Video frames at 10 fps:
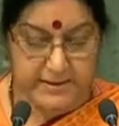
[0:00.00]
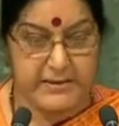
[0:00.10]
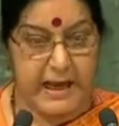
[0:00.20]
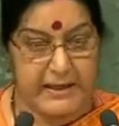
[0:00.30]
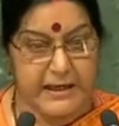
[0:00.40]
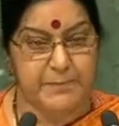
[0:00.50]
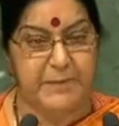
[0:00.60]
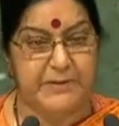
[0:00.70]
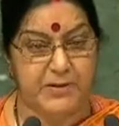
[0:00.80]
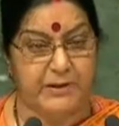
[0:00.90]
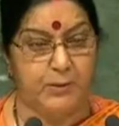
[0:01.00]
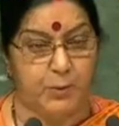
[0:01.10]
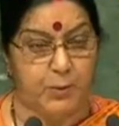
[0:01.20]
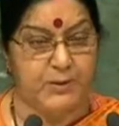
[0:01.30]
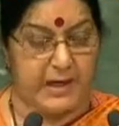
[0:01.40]
to transform
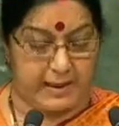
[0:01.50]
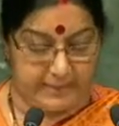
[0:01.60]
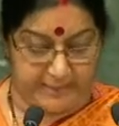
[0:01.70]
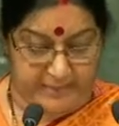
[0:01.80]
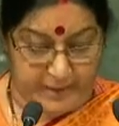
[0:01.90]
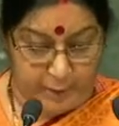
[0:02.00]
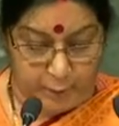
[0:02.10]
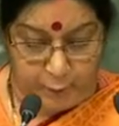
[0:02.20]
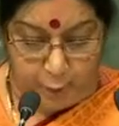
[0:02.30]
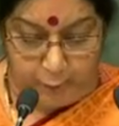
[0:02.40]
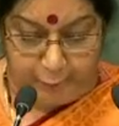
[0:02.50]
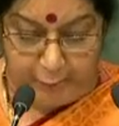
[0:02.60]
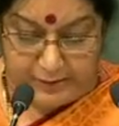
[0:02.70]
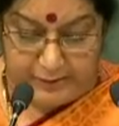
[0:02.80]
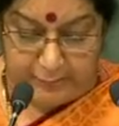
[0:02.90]
our energy mix to
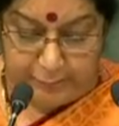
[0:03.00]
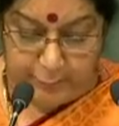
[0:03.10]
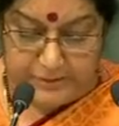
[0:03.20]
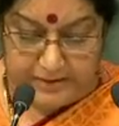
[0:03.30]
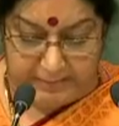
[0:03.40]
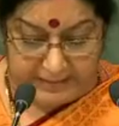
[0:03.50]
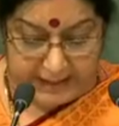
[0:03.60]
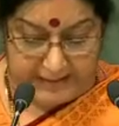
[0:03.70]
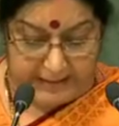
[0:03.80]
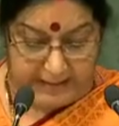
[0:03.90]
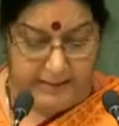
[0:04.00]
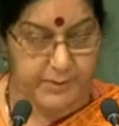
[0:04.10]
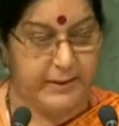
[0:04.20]
achieve 40% energy